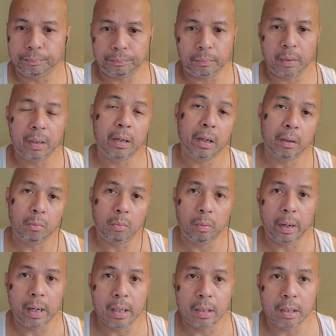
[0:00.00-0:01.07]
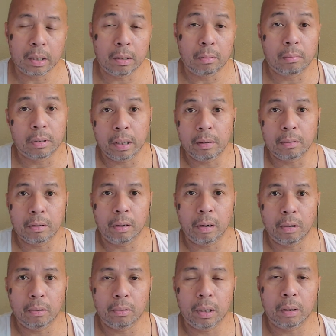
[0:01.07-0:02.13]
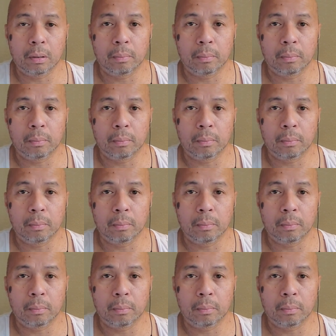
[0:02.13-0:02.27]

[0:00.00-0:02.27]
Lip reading: another way is to change the load.